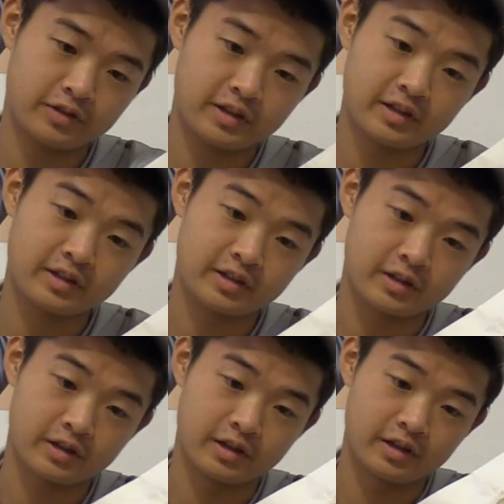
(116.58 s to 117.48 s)
thing in here
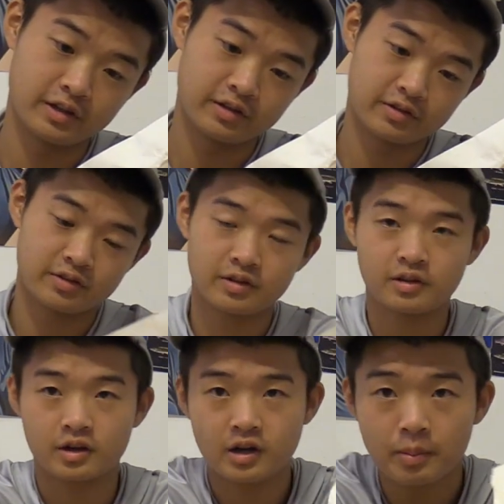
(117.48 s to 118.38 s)

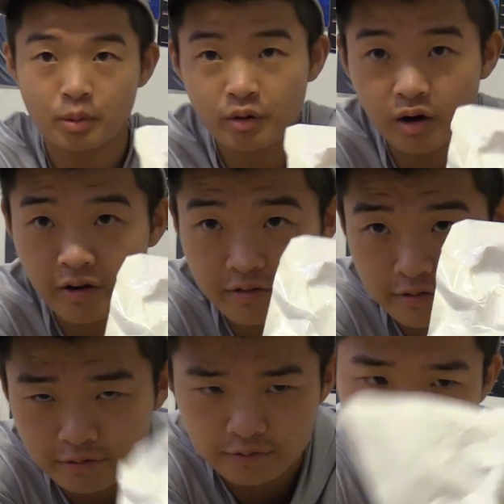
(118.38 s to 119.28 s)
is a couple
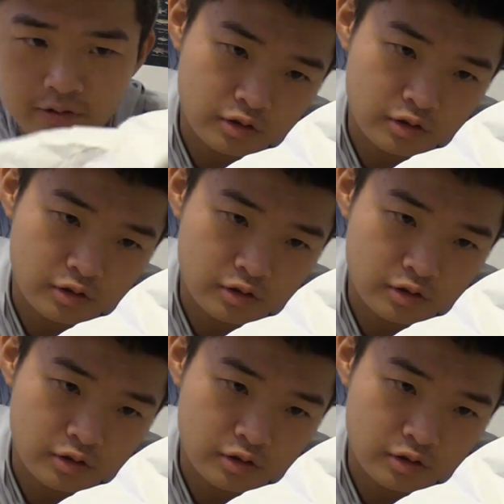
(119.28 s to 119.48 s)
of,